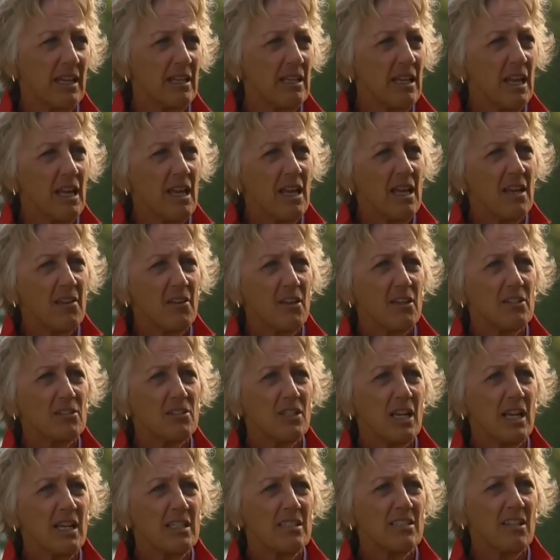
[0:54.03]
And
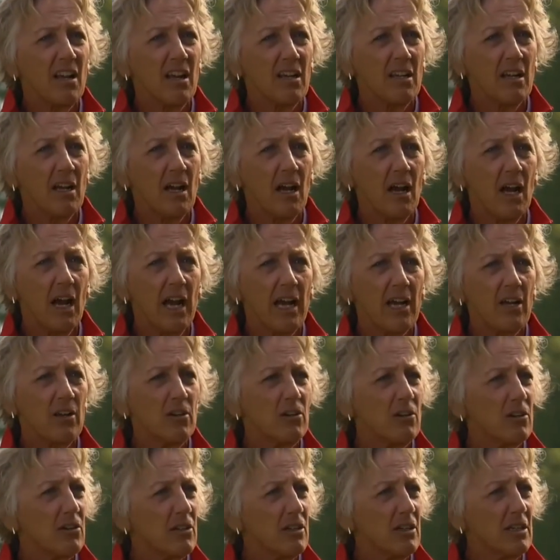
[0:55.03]
there's, it's
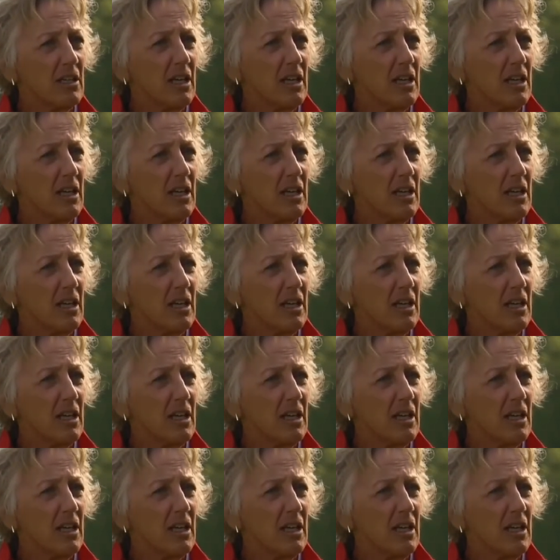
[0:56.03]
higher